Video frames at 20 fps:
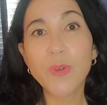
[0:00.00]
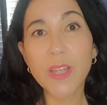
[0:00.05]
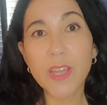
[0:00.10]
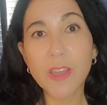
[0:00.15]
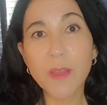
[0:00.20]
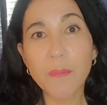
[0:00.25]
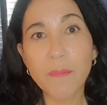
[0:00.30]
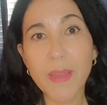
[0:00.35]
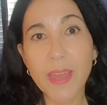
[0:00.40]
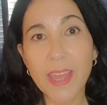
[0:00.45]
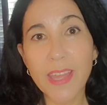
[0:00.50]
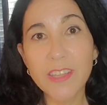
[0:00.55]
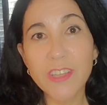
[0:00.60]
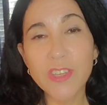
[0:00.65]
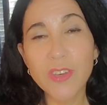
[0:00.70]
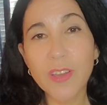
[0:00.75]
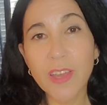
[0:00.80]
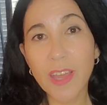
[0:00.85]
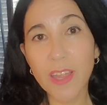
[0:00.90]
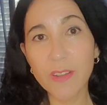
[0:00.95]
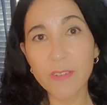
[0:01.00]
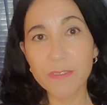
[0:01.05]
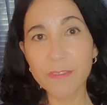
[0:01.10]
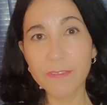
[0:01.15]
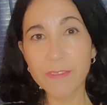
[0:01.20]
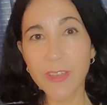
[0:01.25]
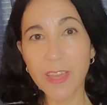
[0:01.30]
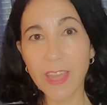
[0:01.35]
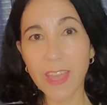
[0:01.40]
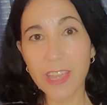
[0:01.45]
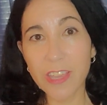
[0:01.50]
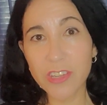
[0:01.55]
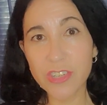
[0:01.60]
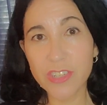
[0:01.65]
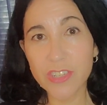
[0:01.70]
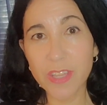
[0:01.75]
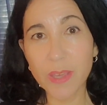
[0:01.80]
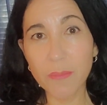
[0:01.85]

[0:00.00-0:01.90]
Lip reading: recommend you kind of gauge